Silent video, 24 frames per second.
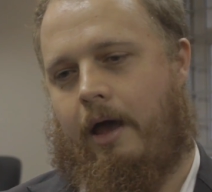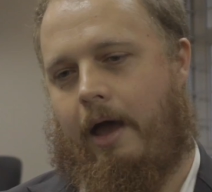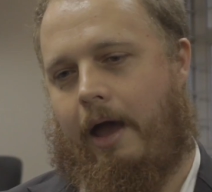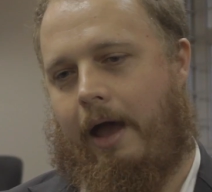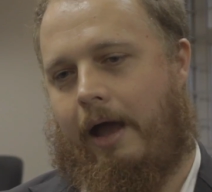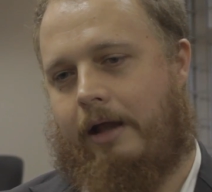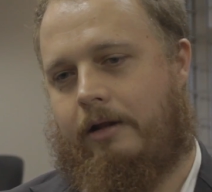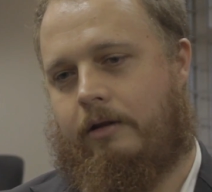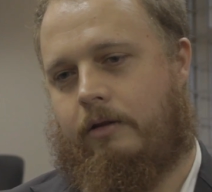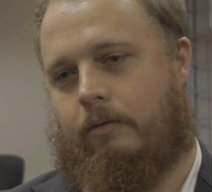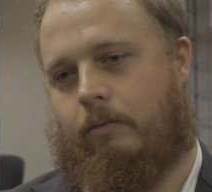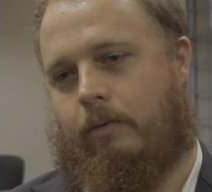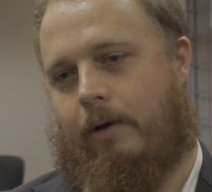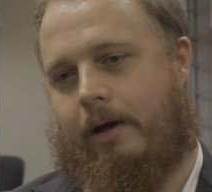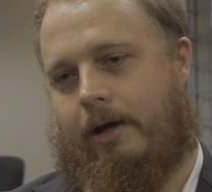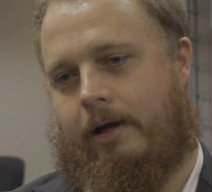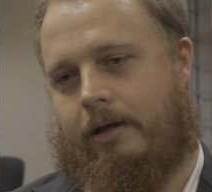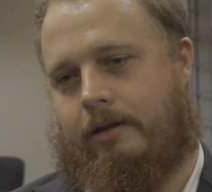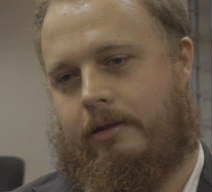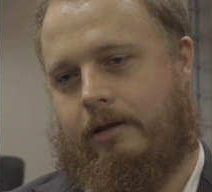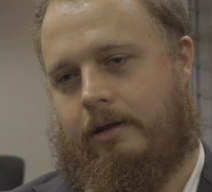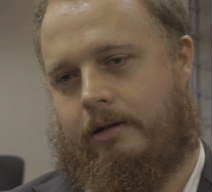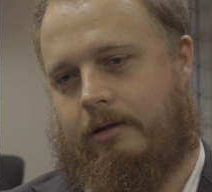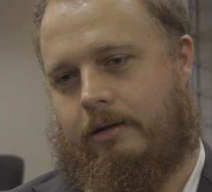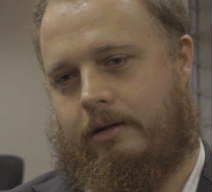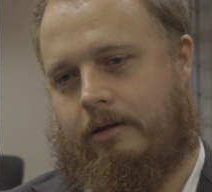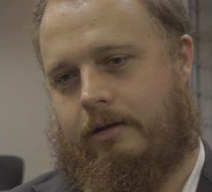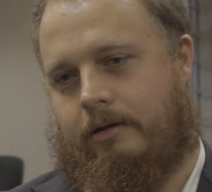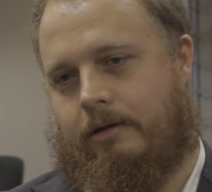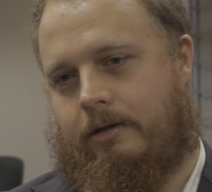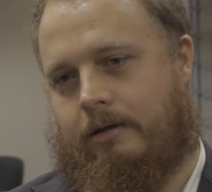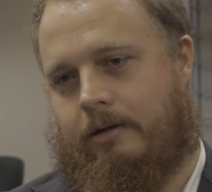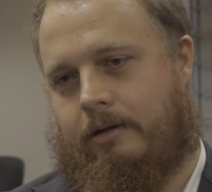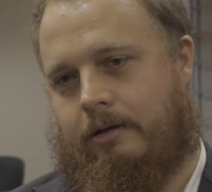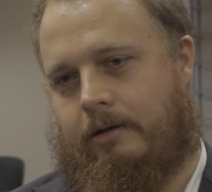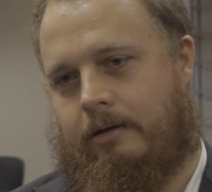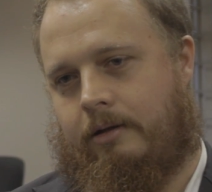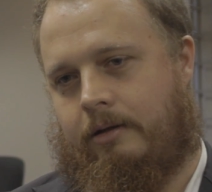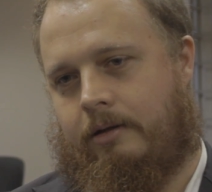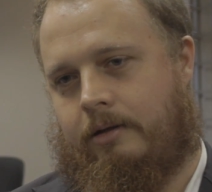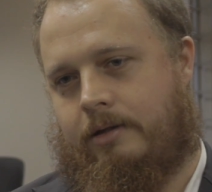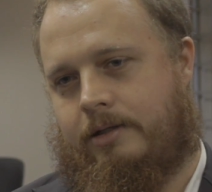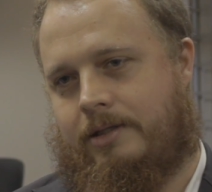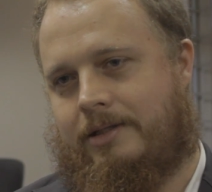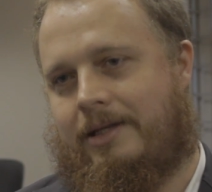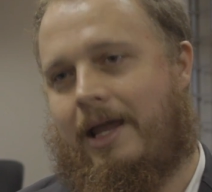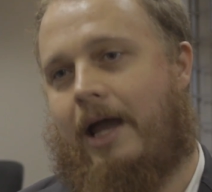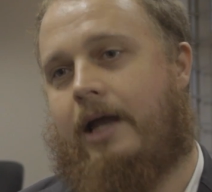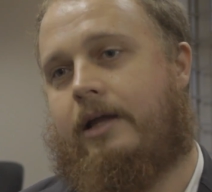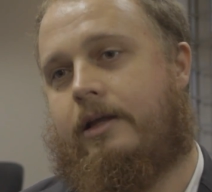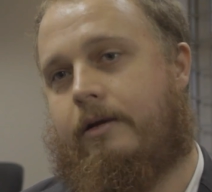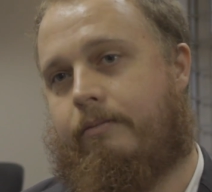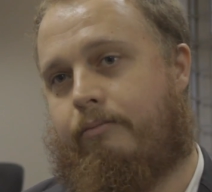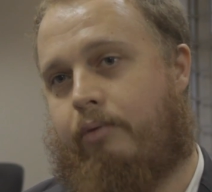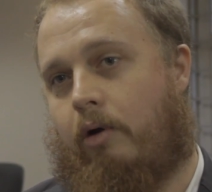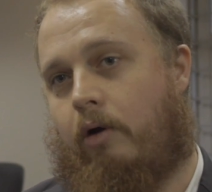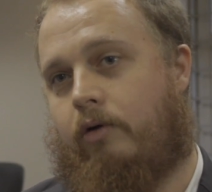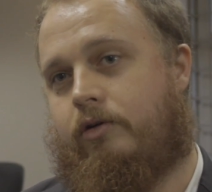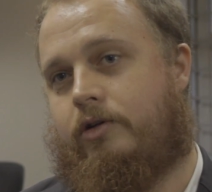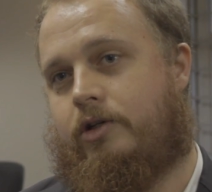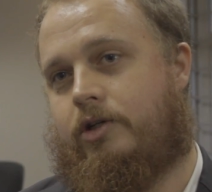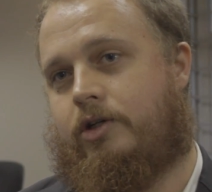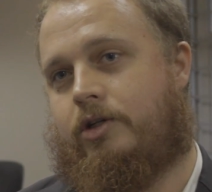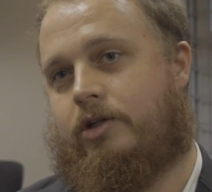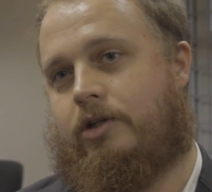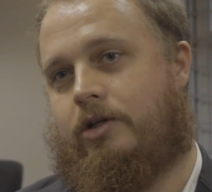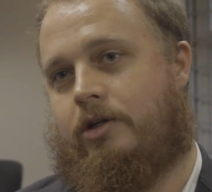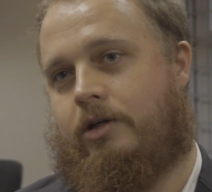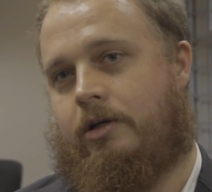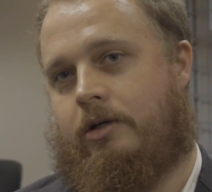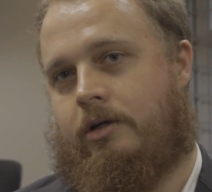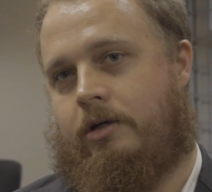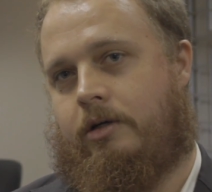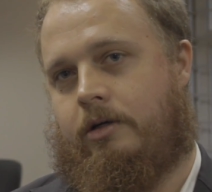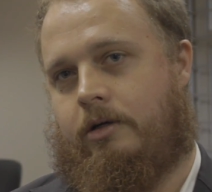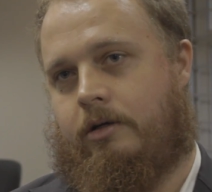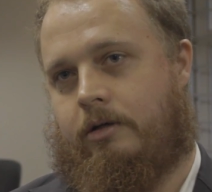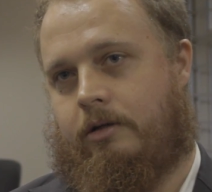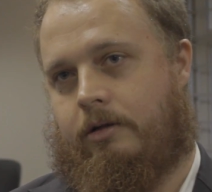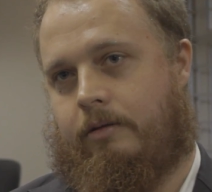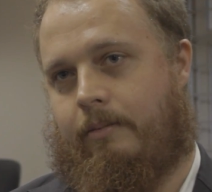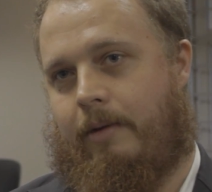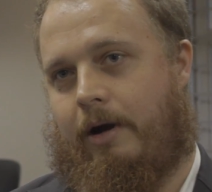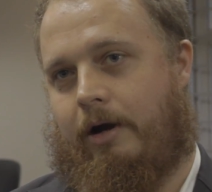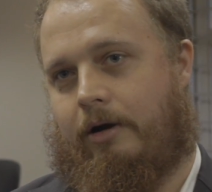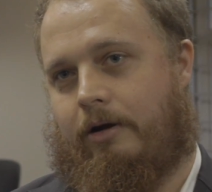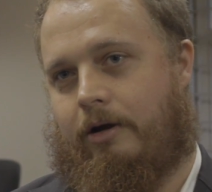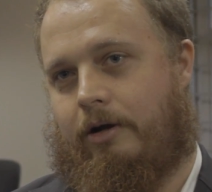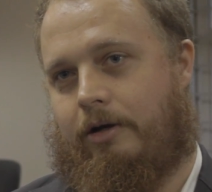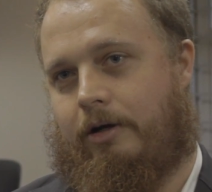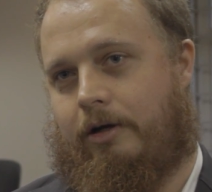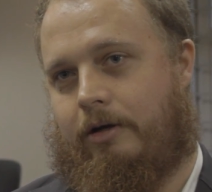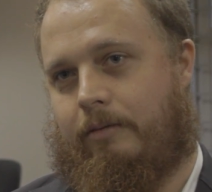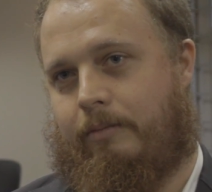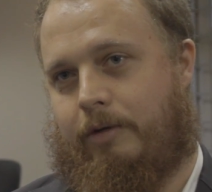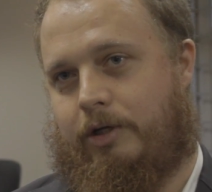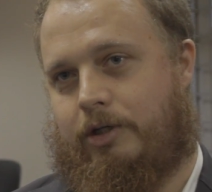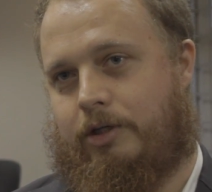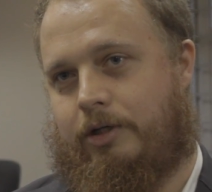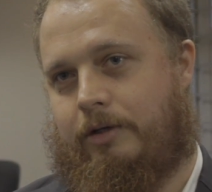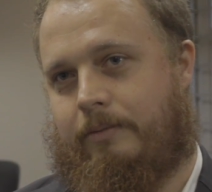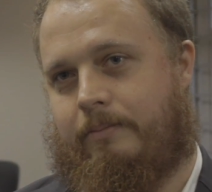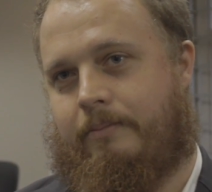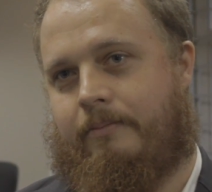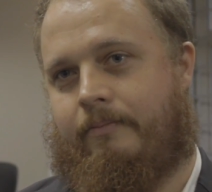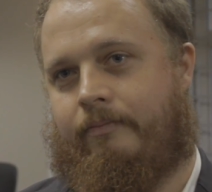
and the way that the state approached the Marikana Commission.